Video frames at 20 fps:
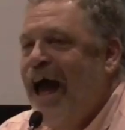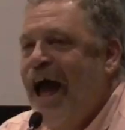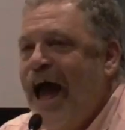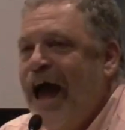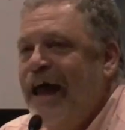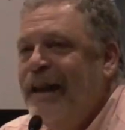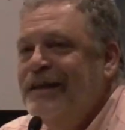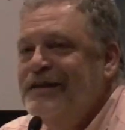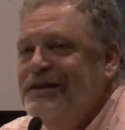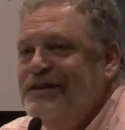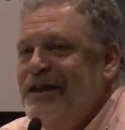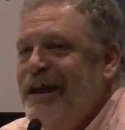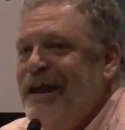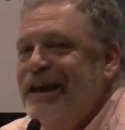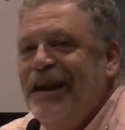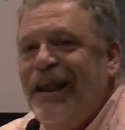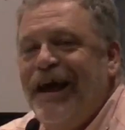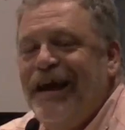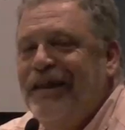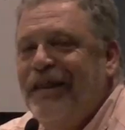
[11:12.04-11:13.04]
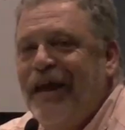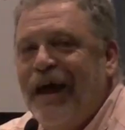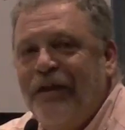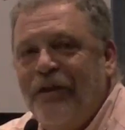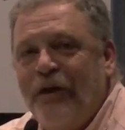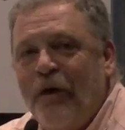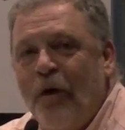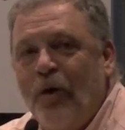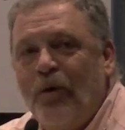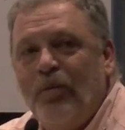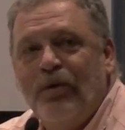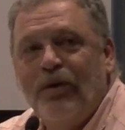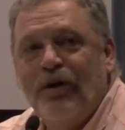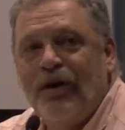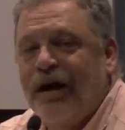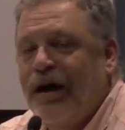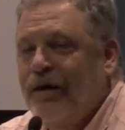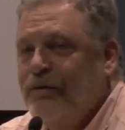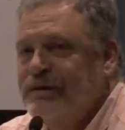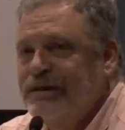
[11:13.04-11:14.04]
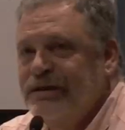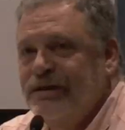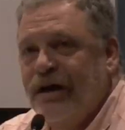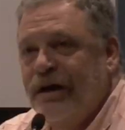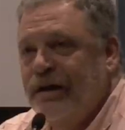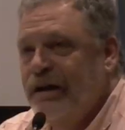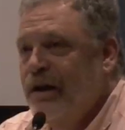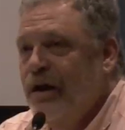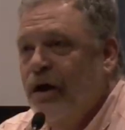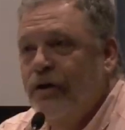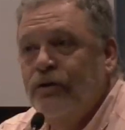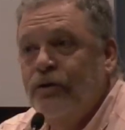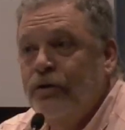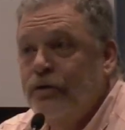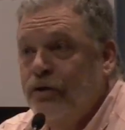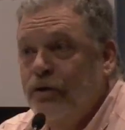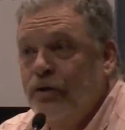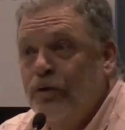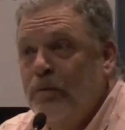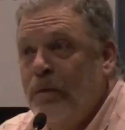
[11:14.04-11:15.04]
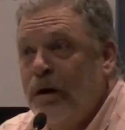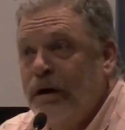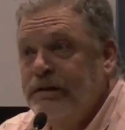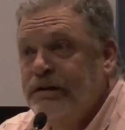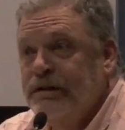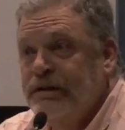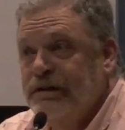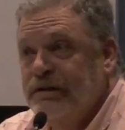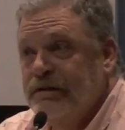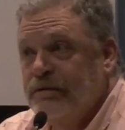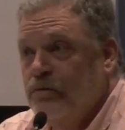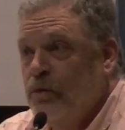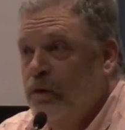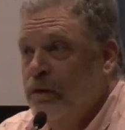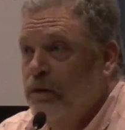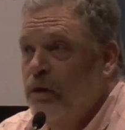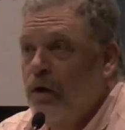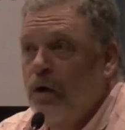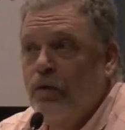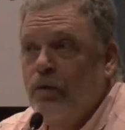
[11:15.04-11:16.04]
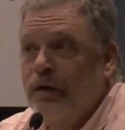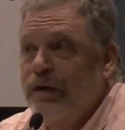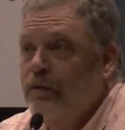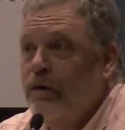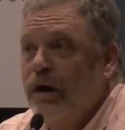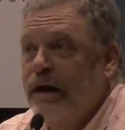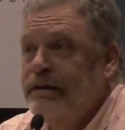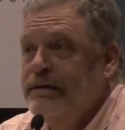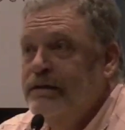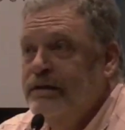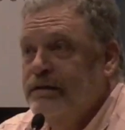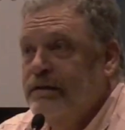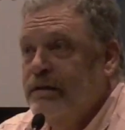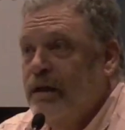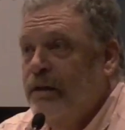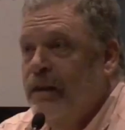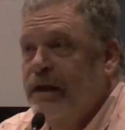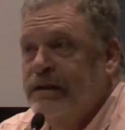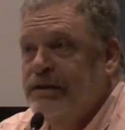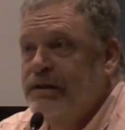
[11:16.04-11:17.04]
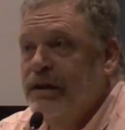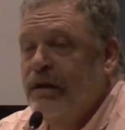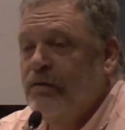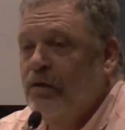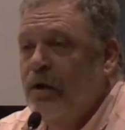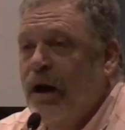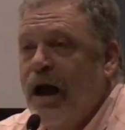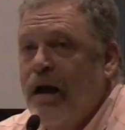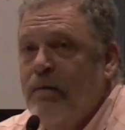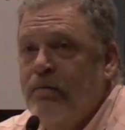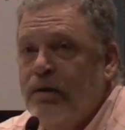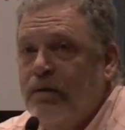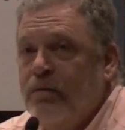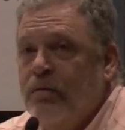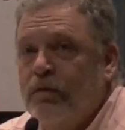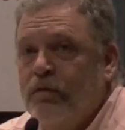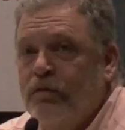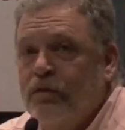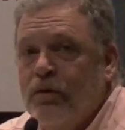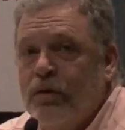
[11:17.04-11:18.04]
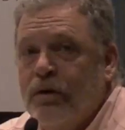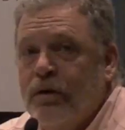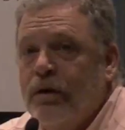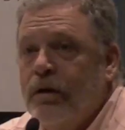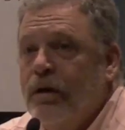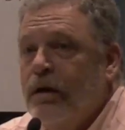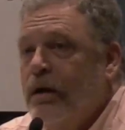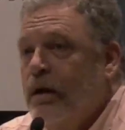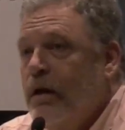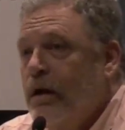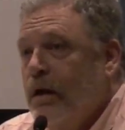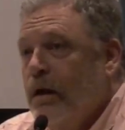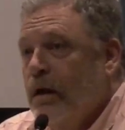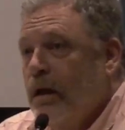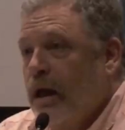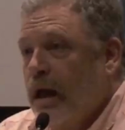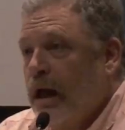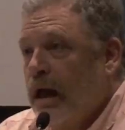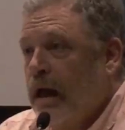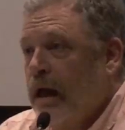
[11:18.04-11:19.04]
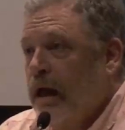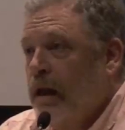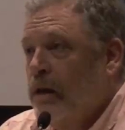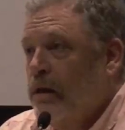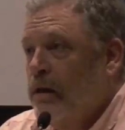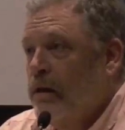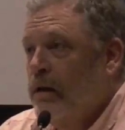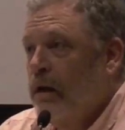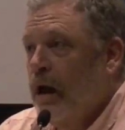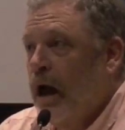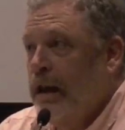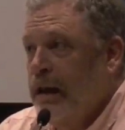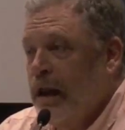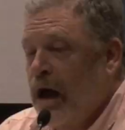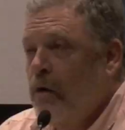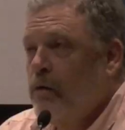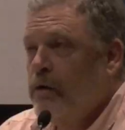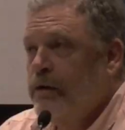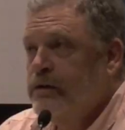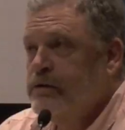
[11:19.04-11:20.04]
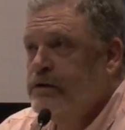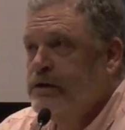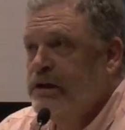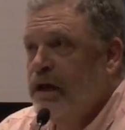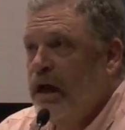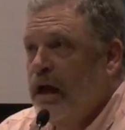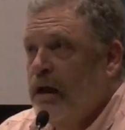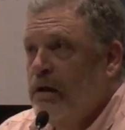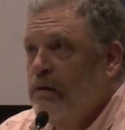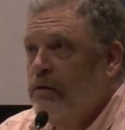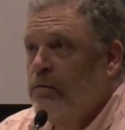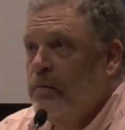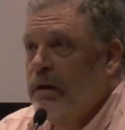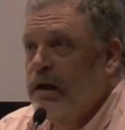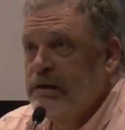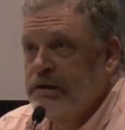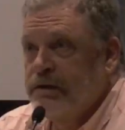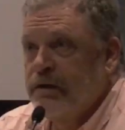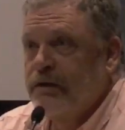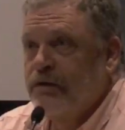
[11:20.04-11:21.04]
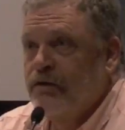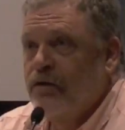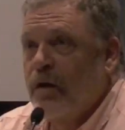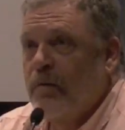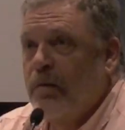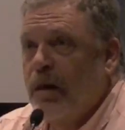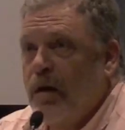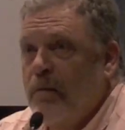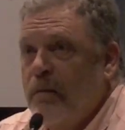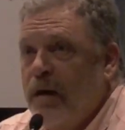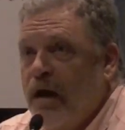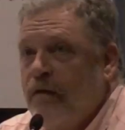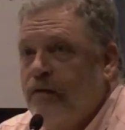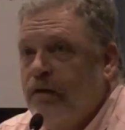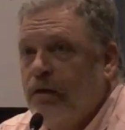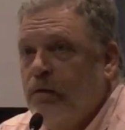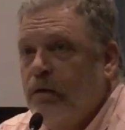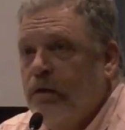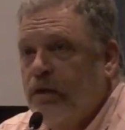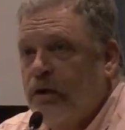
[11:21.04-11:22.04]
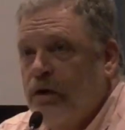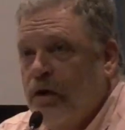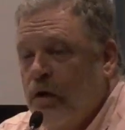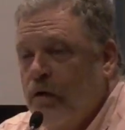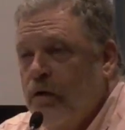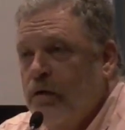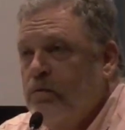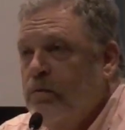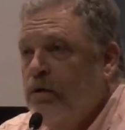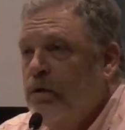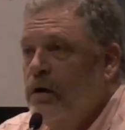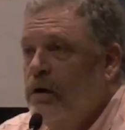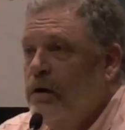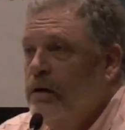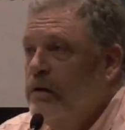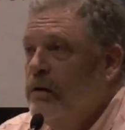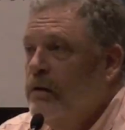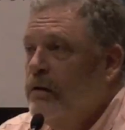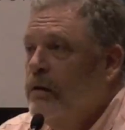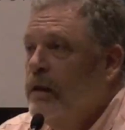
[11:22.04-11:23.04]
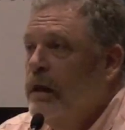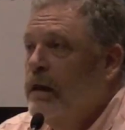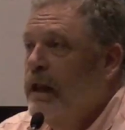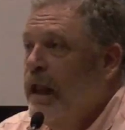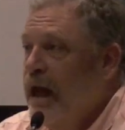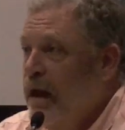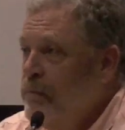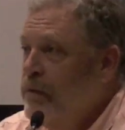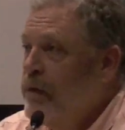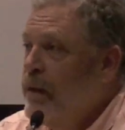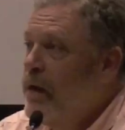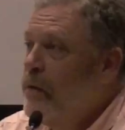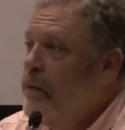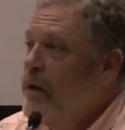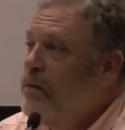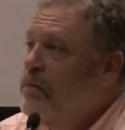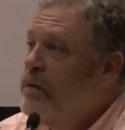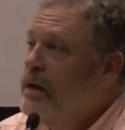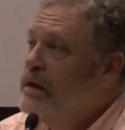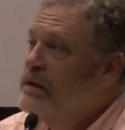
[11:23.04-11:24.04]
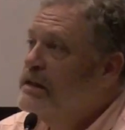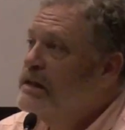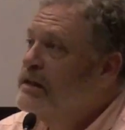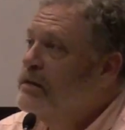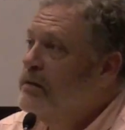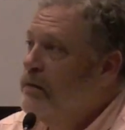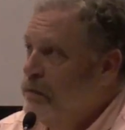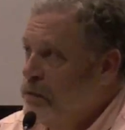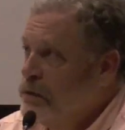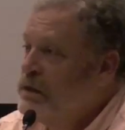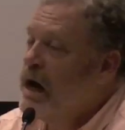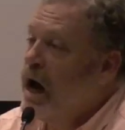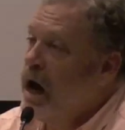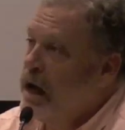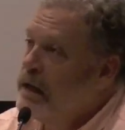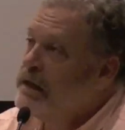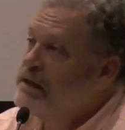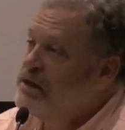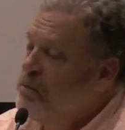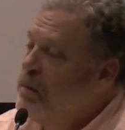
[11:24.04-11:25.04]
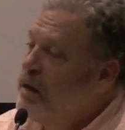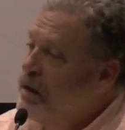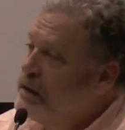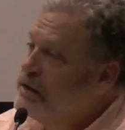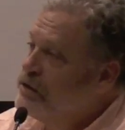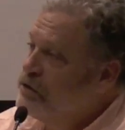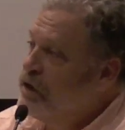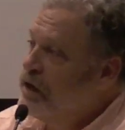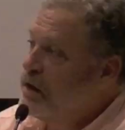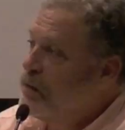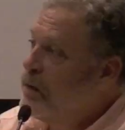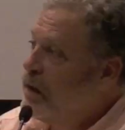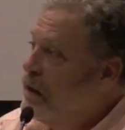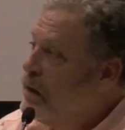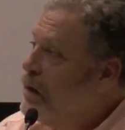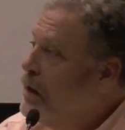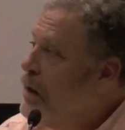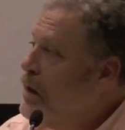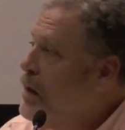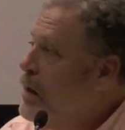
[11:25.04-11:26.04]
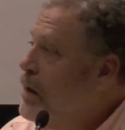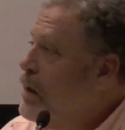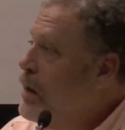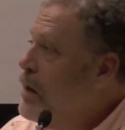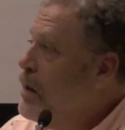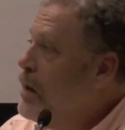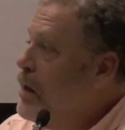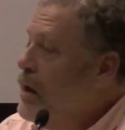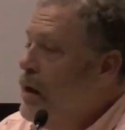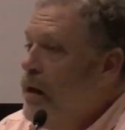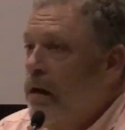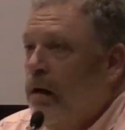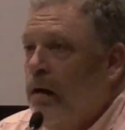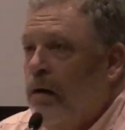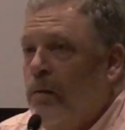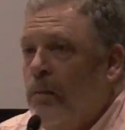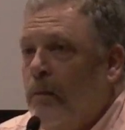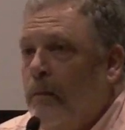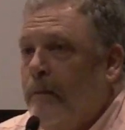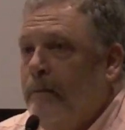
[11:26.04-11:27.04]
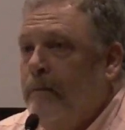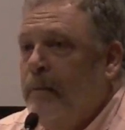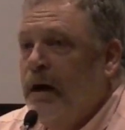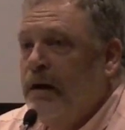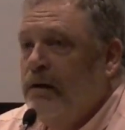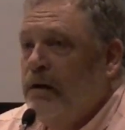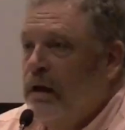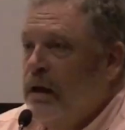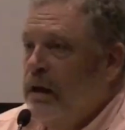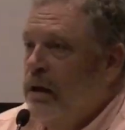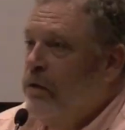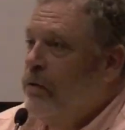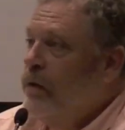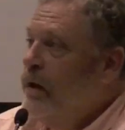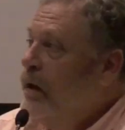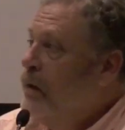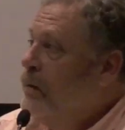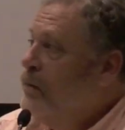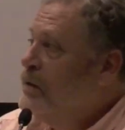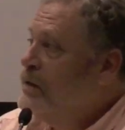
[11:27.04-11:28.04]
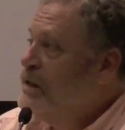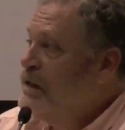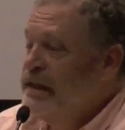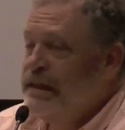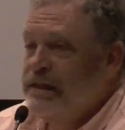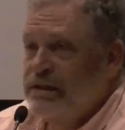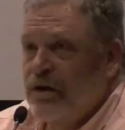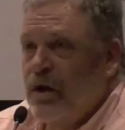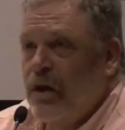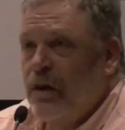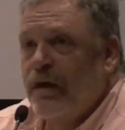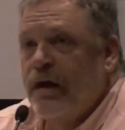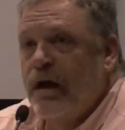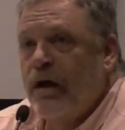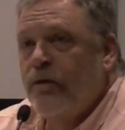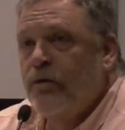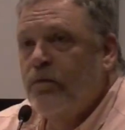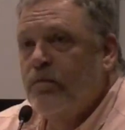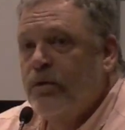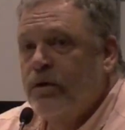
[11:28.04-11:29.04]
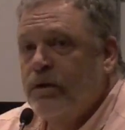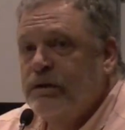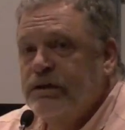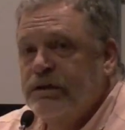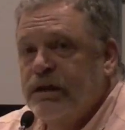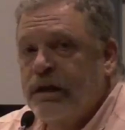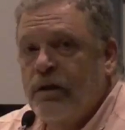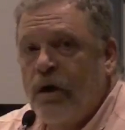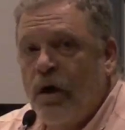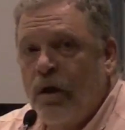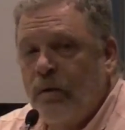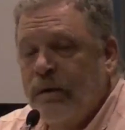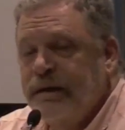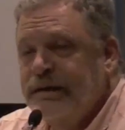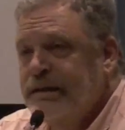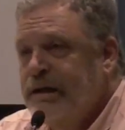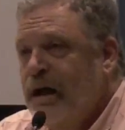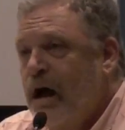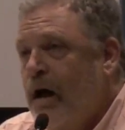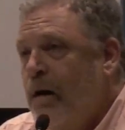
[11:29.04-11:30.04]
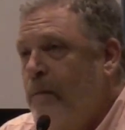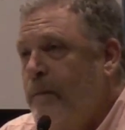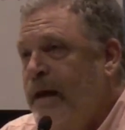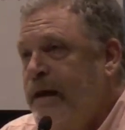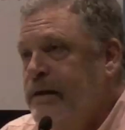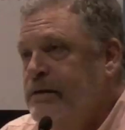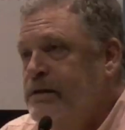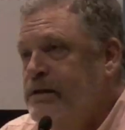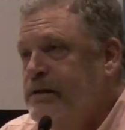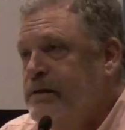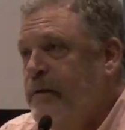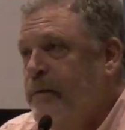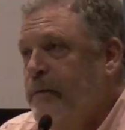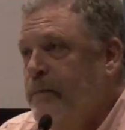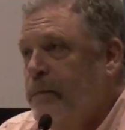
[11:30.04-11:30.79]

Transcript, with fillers: And it stayed like that the whole book. I was done in under two months with no rewrites, and that's never happened before. And I now understand, because of the trouble I'm having with the current book, that it happened that way because God is punishing me. But Hillary sees all the other books and always comments.